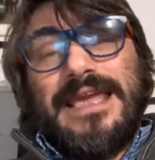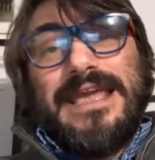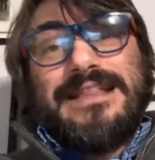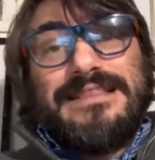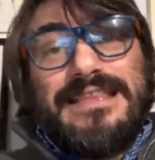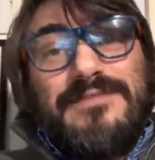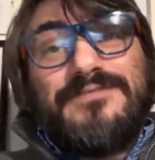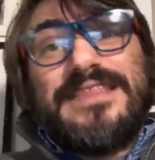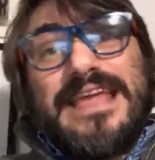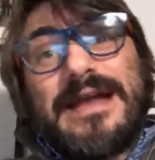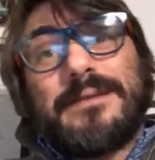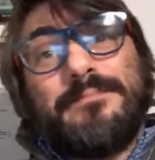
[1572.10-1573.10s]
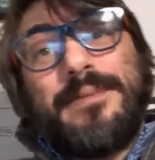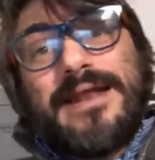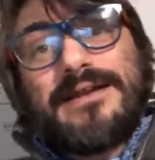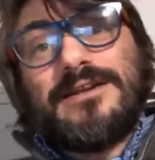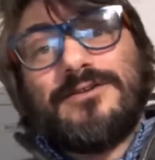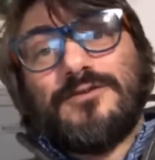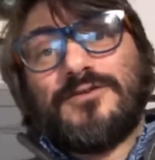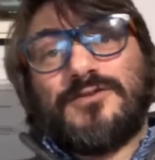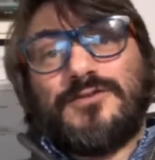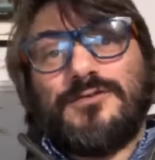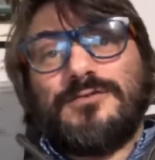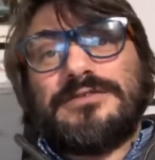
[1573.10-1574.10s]
And if they are better than those
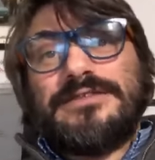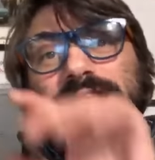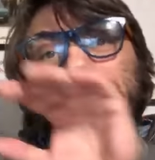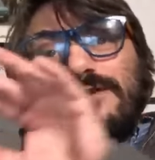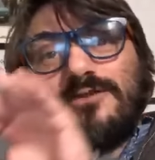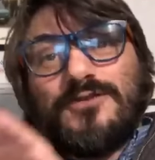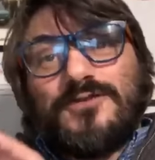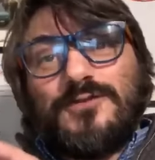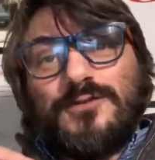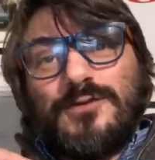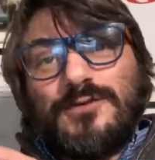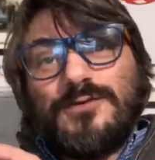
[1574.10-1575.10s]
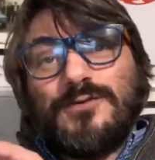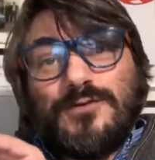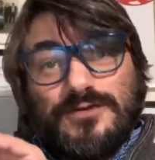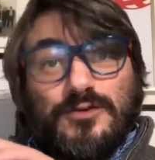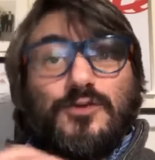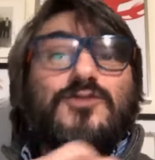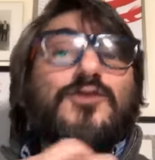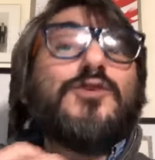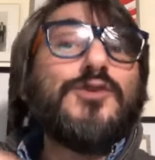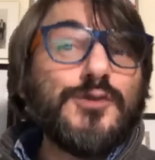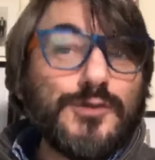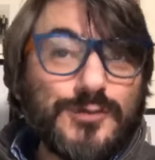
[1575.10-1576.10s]
two, take those two, those
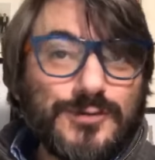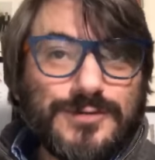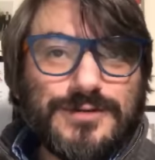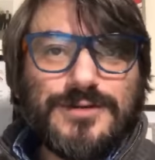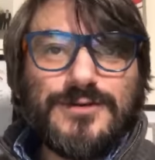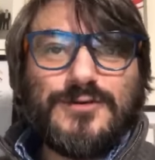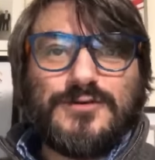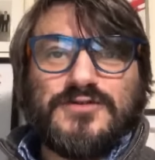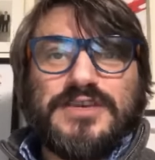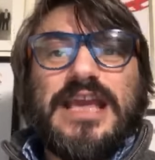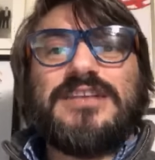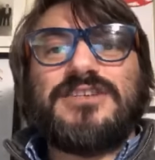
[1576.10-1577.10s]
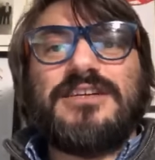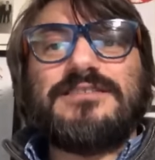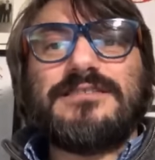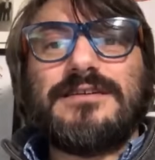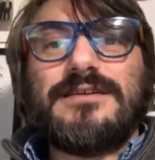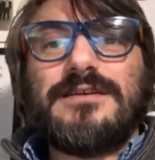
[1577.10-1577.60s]
new two sketches,